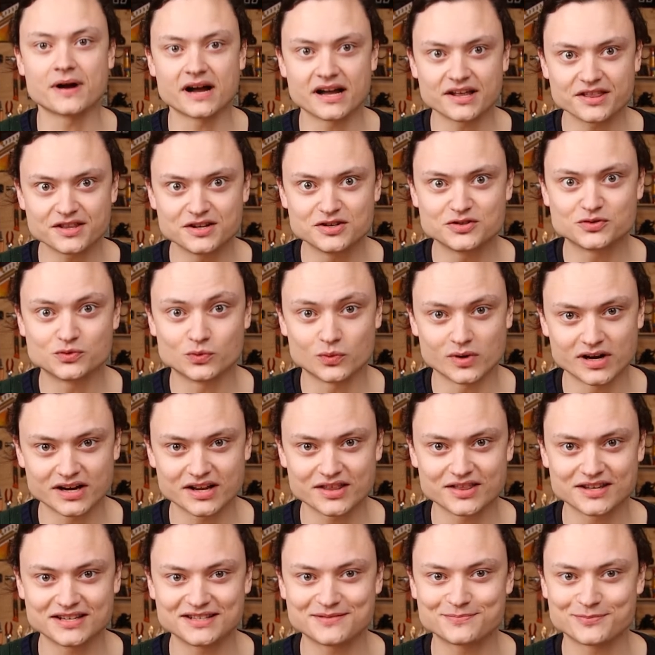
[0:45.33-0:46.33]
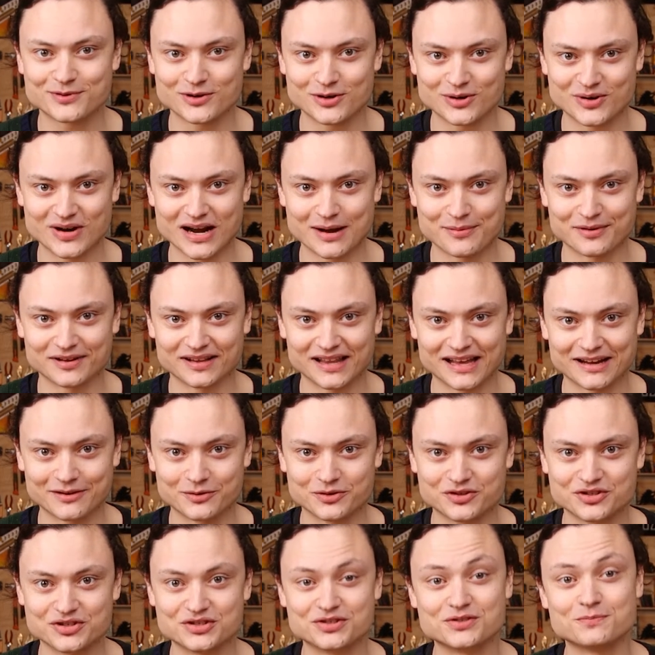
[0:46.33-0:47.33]
Python is one of these programming
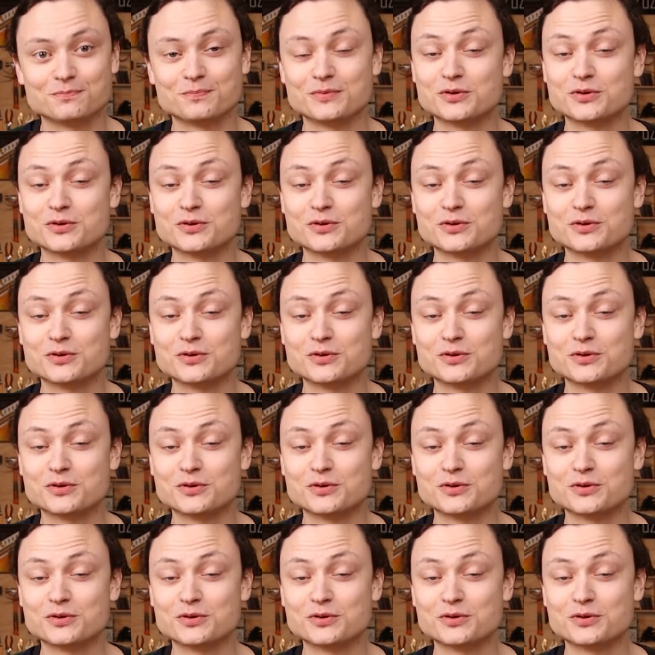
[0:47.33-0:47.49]
languages